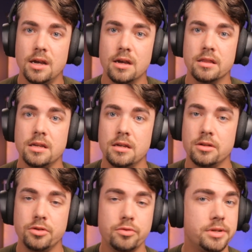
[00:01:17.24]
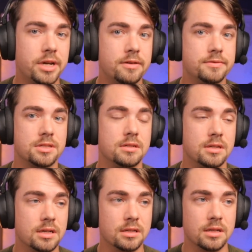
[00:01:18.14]
the new devs
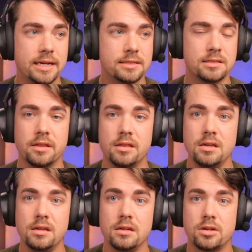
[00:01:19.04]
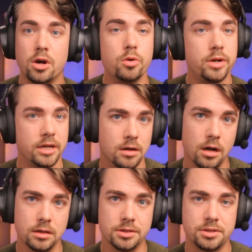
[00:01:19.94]
neglect the coding
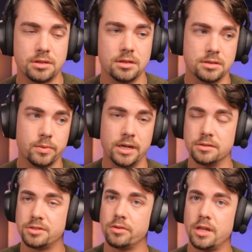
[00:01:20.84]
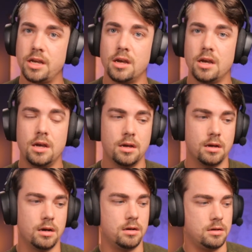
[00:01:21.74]
knowledge as well. So they
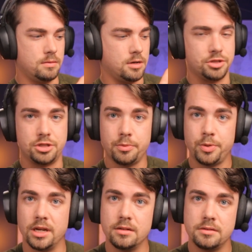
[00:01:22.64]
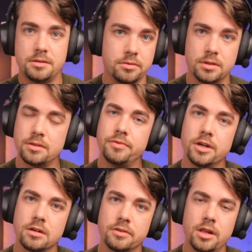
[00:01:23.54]
uh, are jumping into this
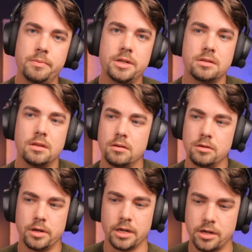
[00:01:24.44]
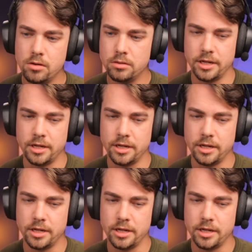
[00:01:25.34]
VR development. They don't know how to code, and they